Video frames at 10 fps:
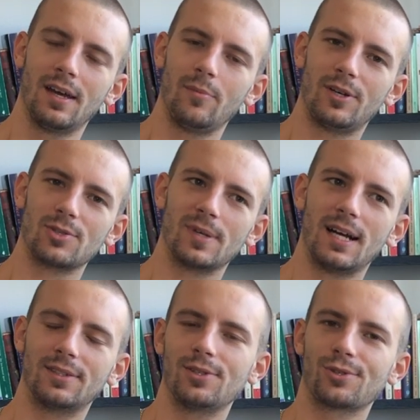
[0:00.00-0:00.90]
because we
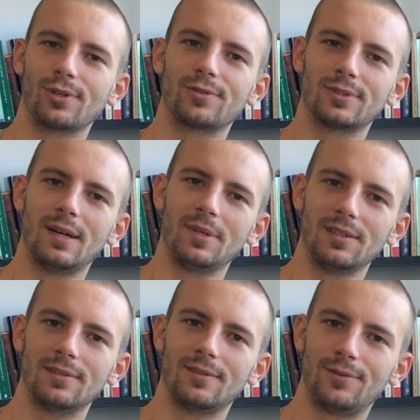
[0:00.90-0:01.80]
got the usual route. I mean,
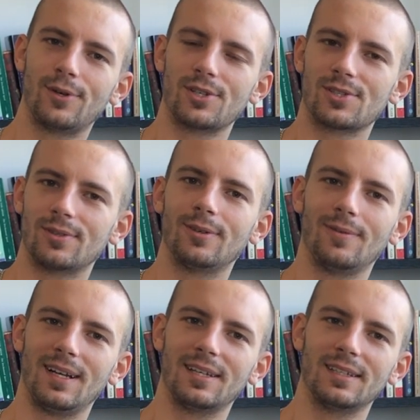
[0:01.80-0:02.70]
of course, all
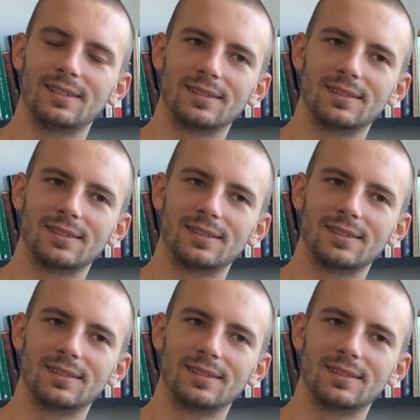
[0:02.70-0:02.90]
valet